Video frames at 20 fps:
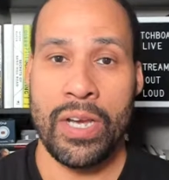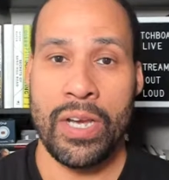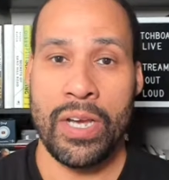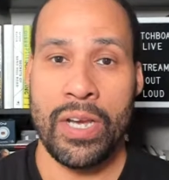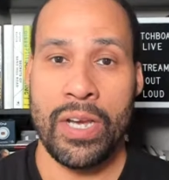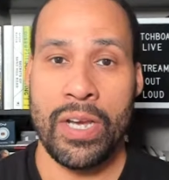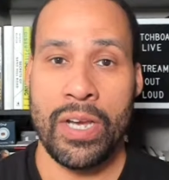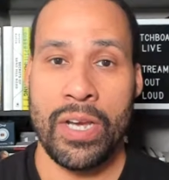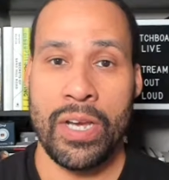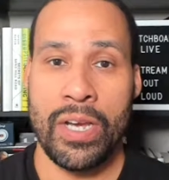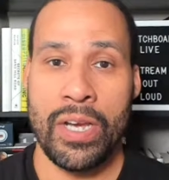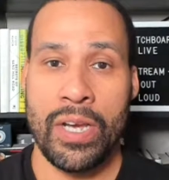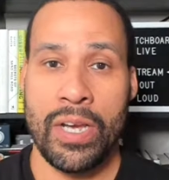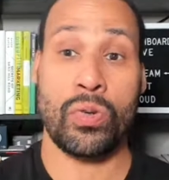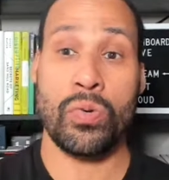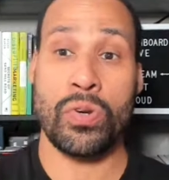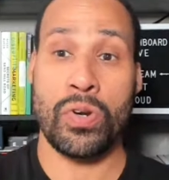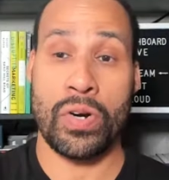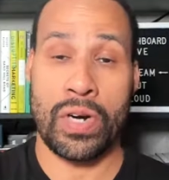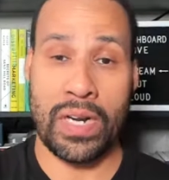Bring the
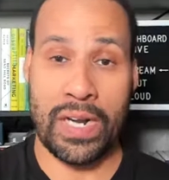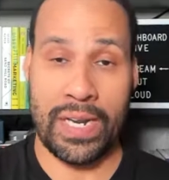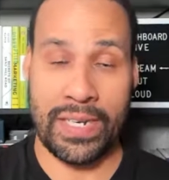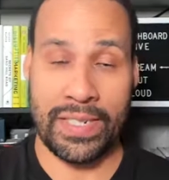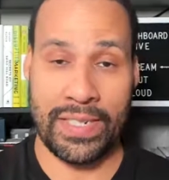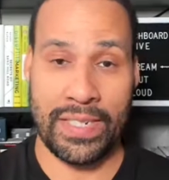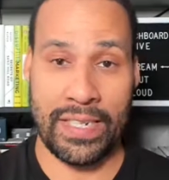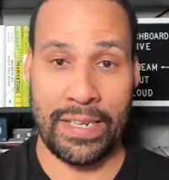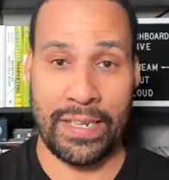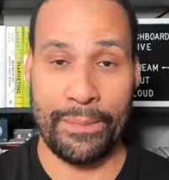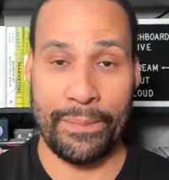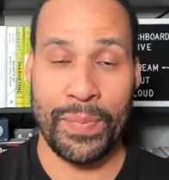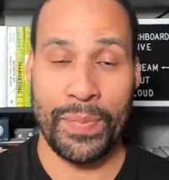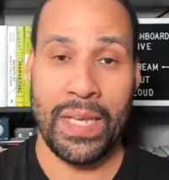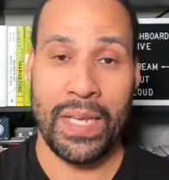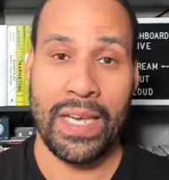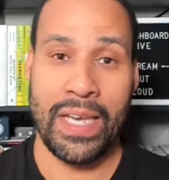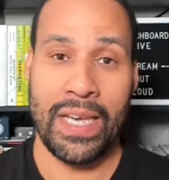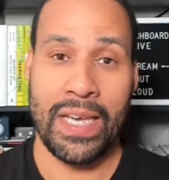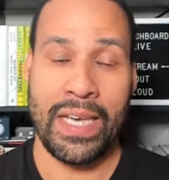audience to your
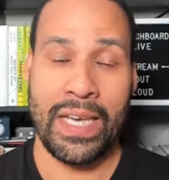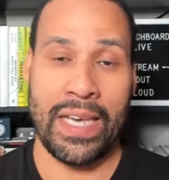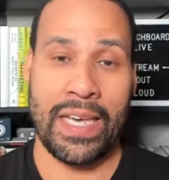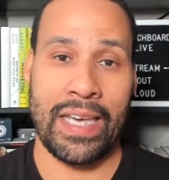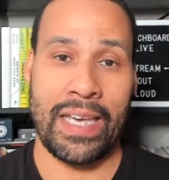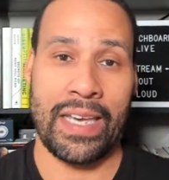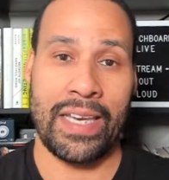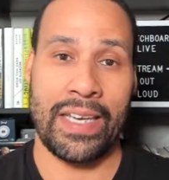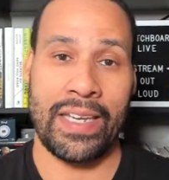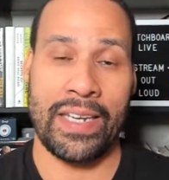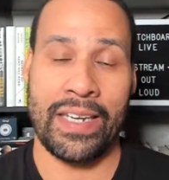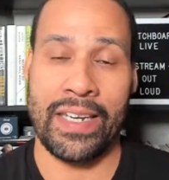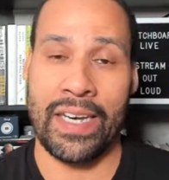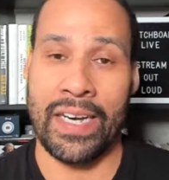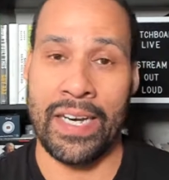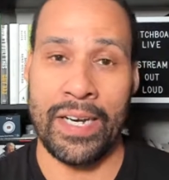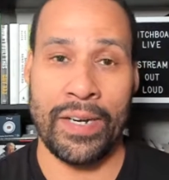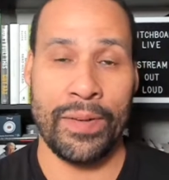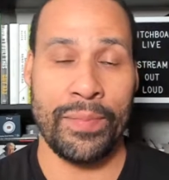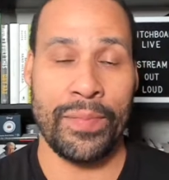content.
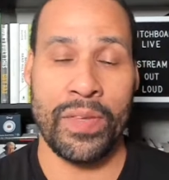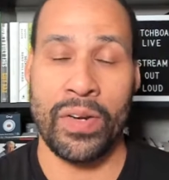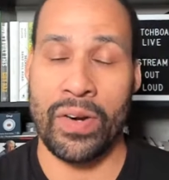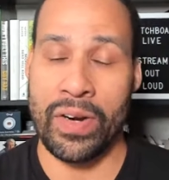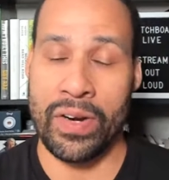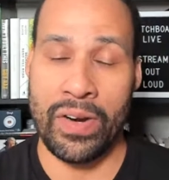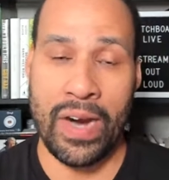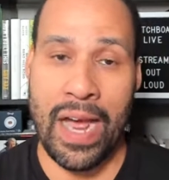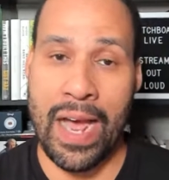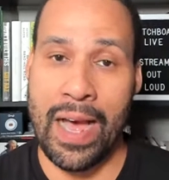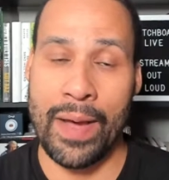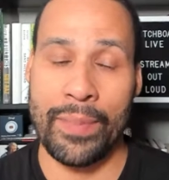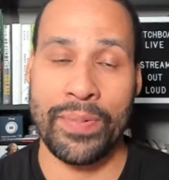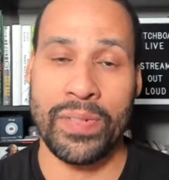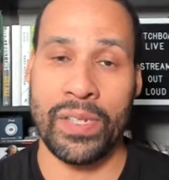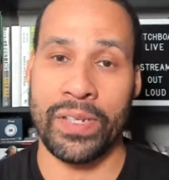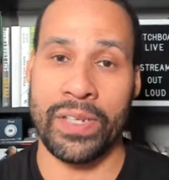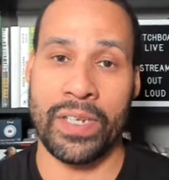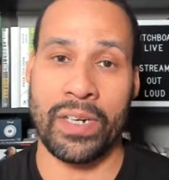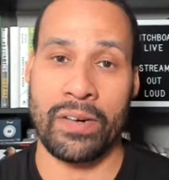And you're
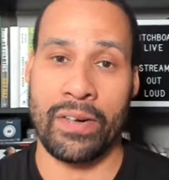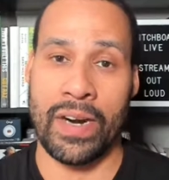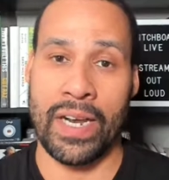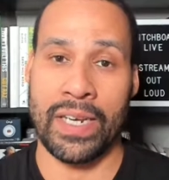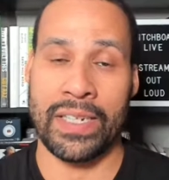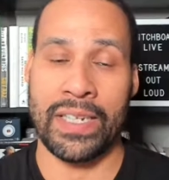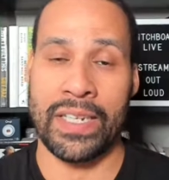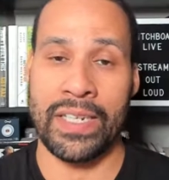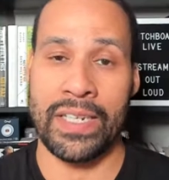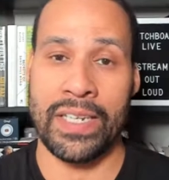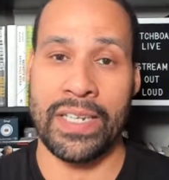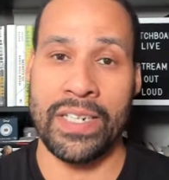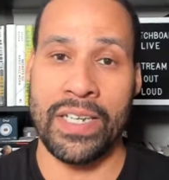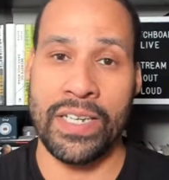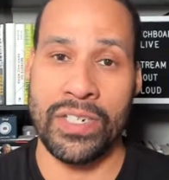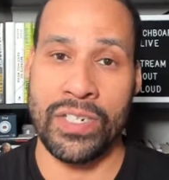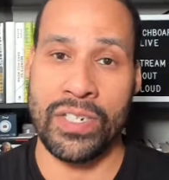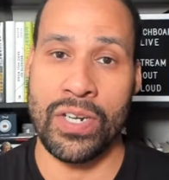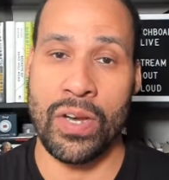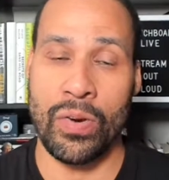absolutely correct.
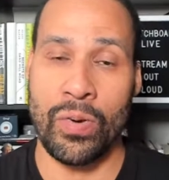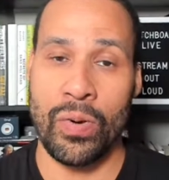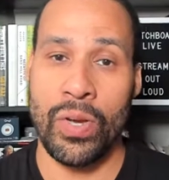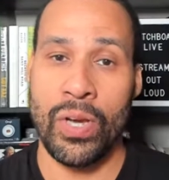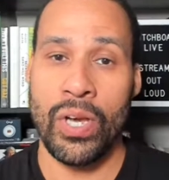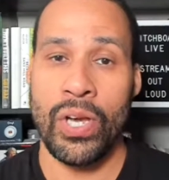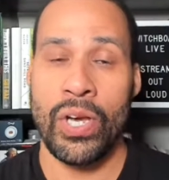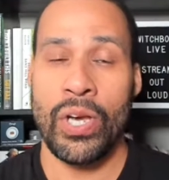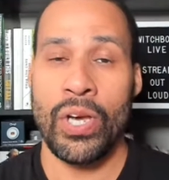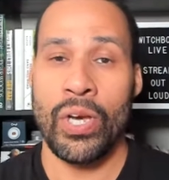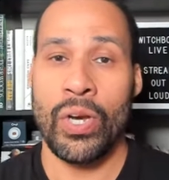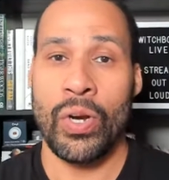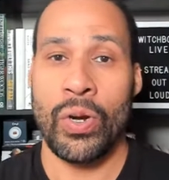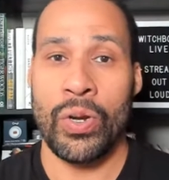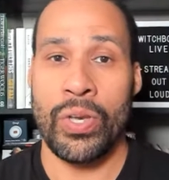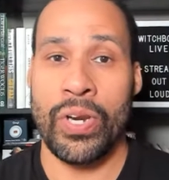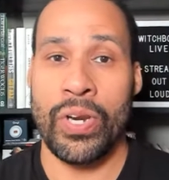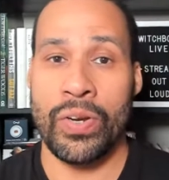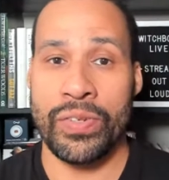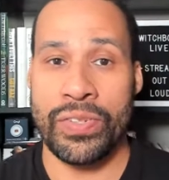And so,
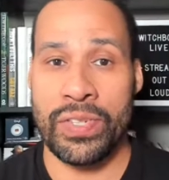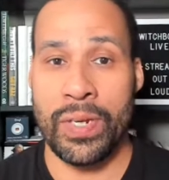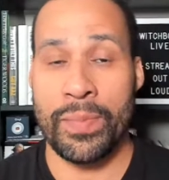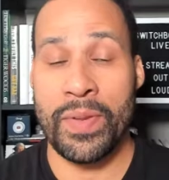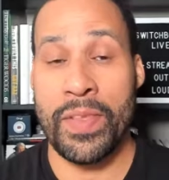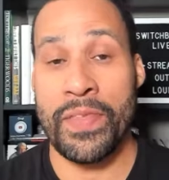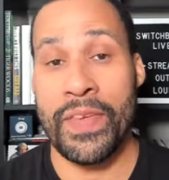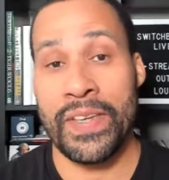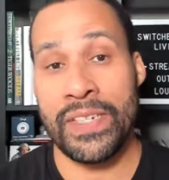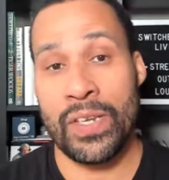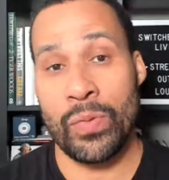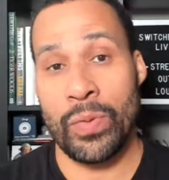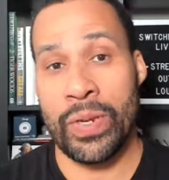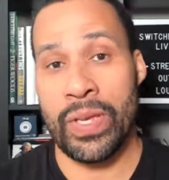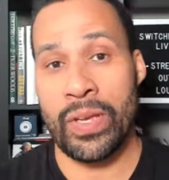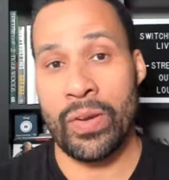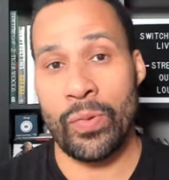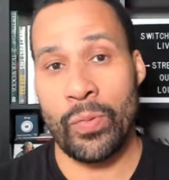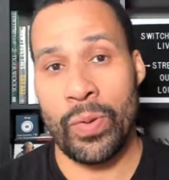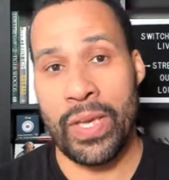some of the things that
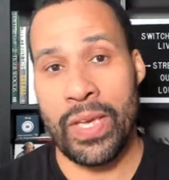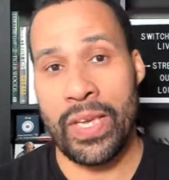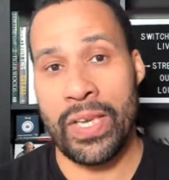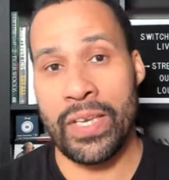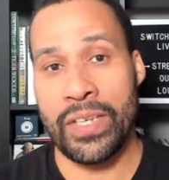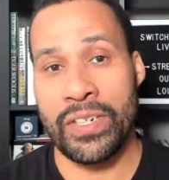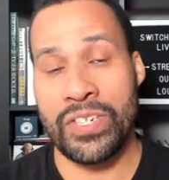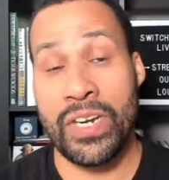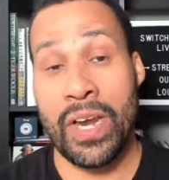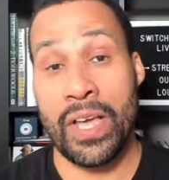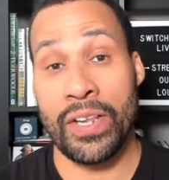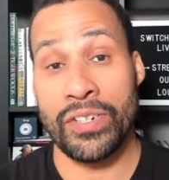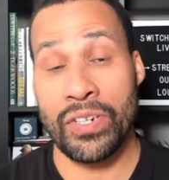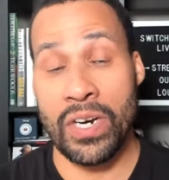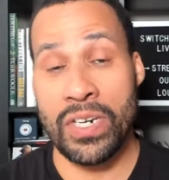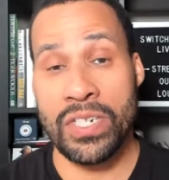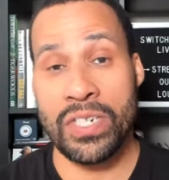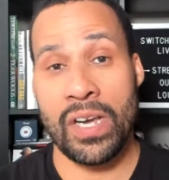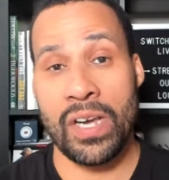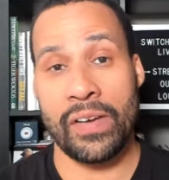we challenge
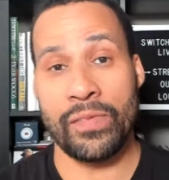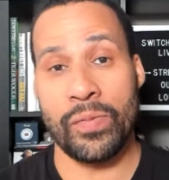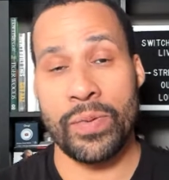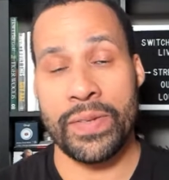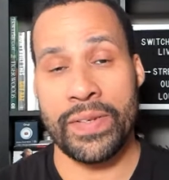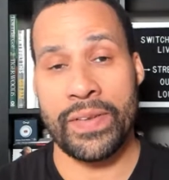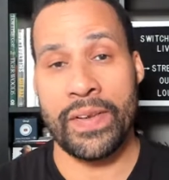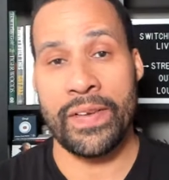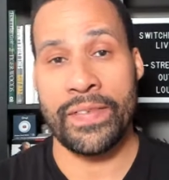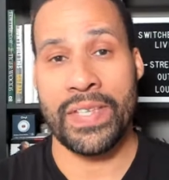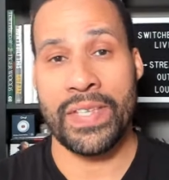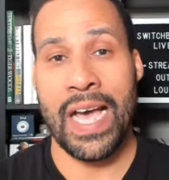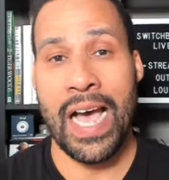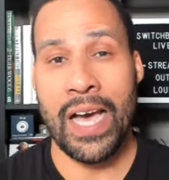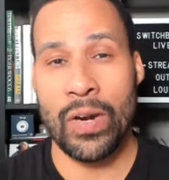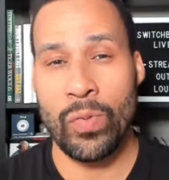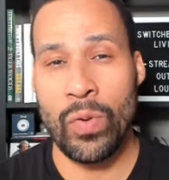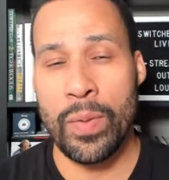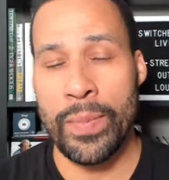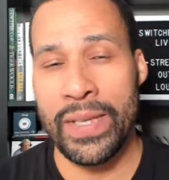ourselves with is how
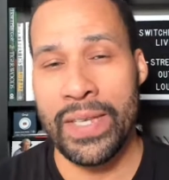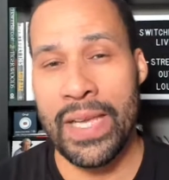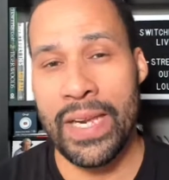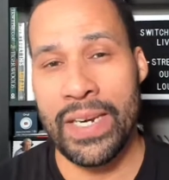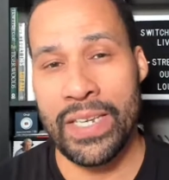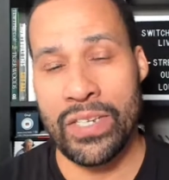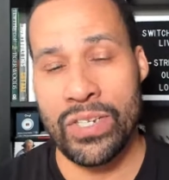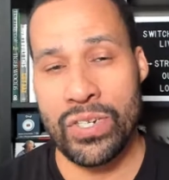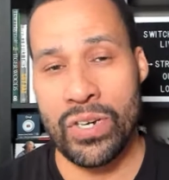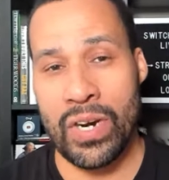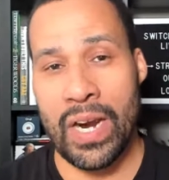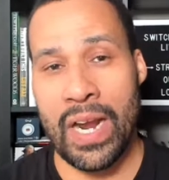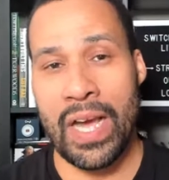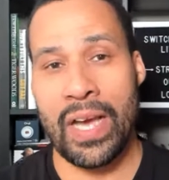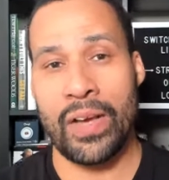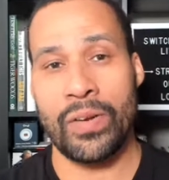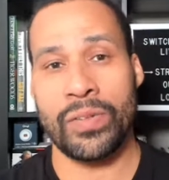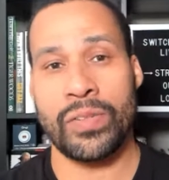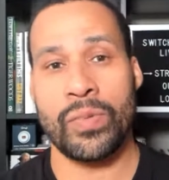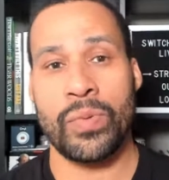do we make that easier?
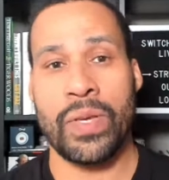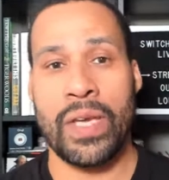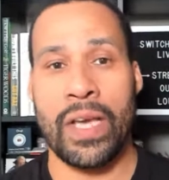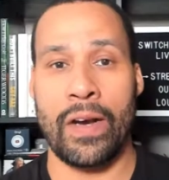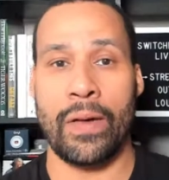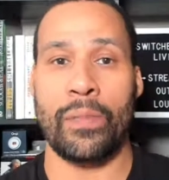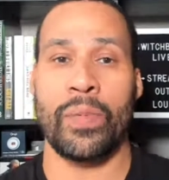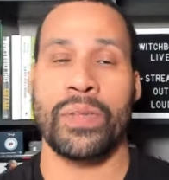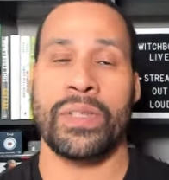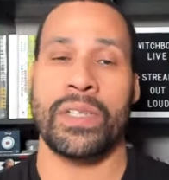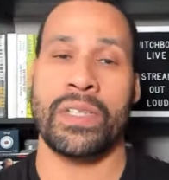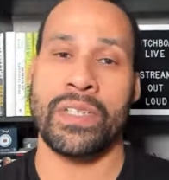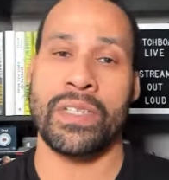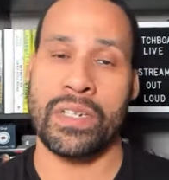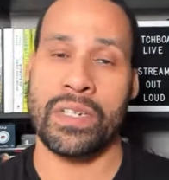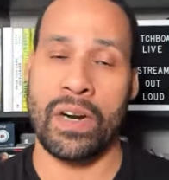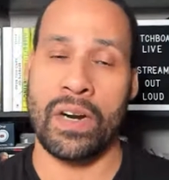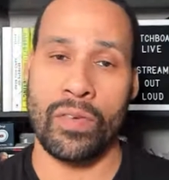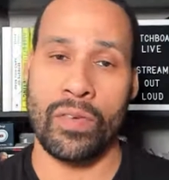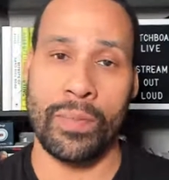How do we help with the
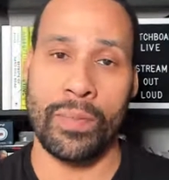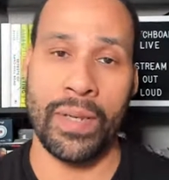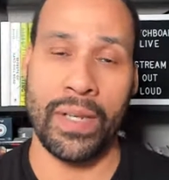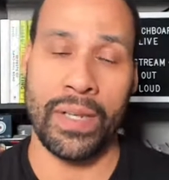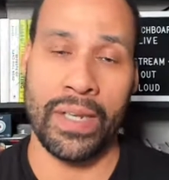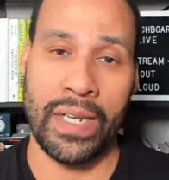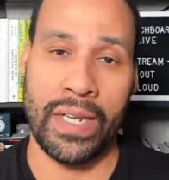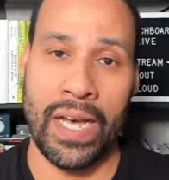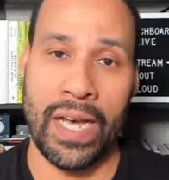discoverability?